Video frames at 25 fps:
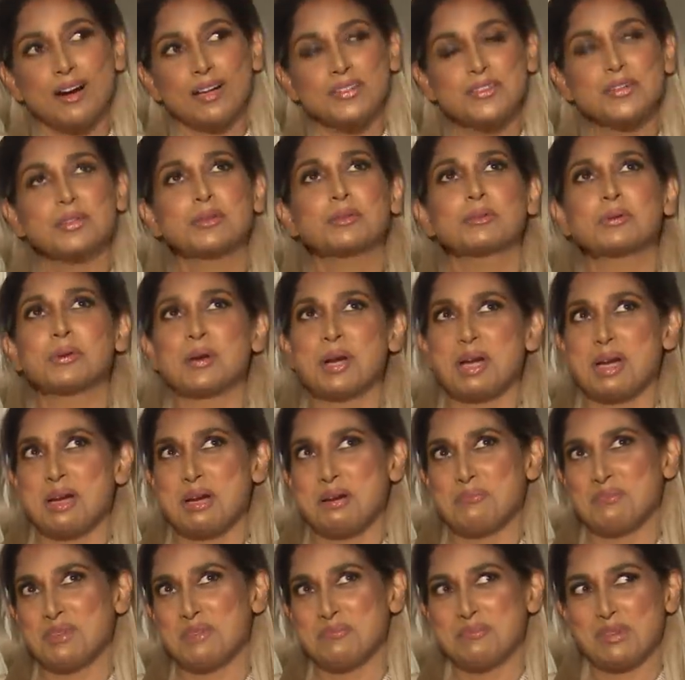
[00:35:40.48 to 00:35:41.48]
The
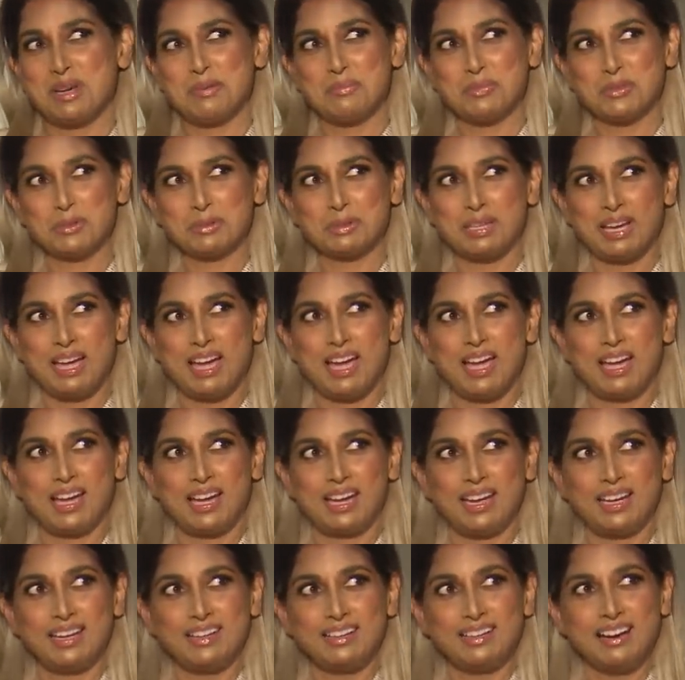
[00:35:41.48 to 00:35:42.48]
creme in my
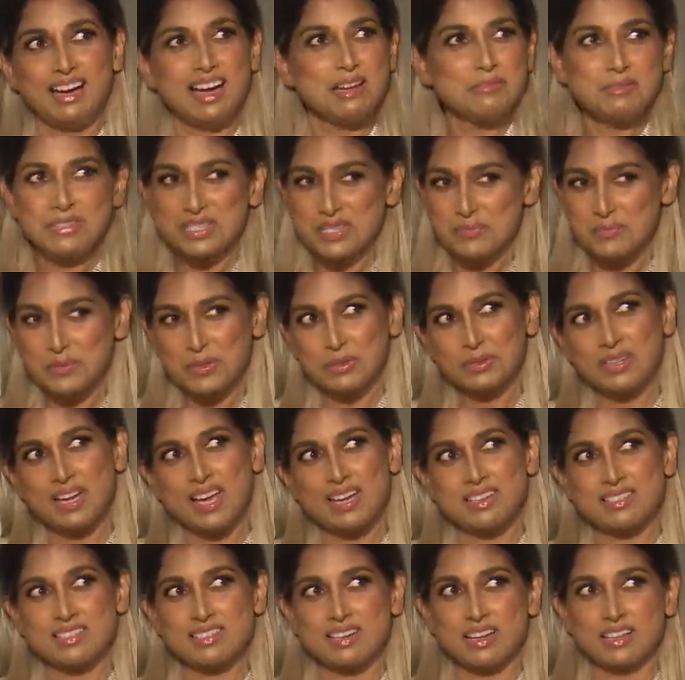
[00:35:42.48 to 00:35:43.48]
brulee. I'm just
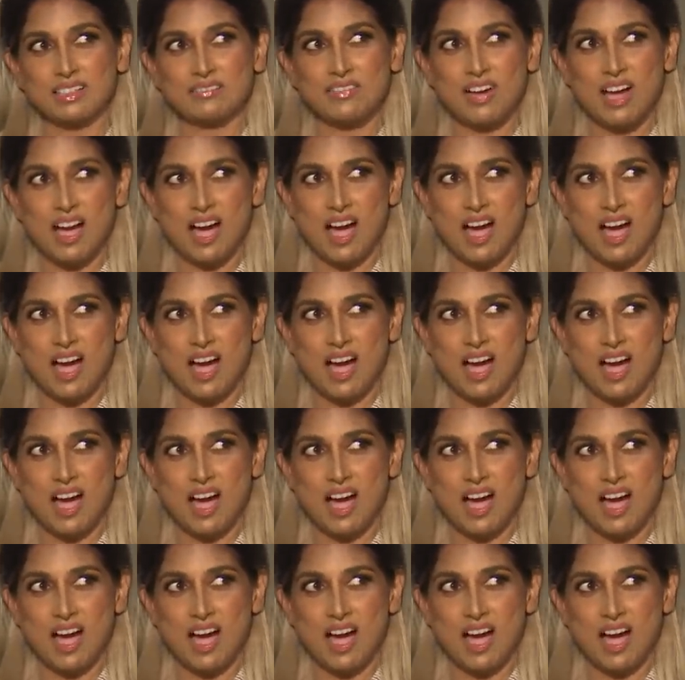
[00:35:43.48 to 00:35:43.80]
brulee Silva.